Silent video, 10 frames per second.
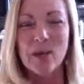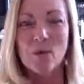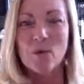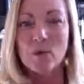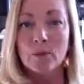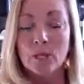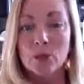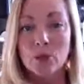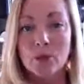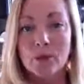we want to make
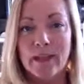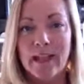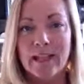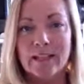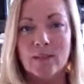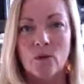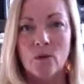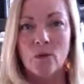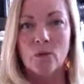sure that we're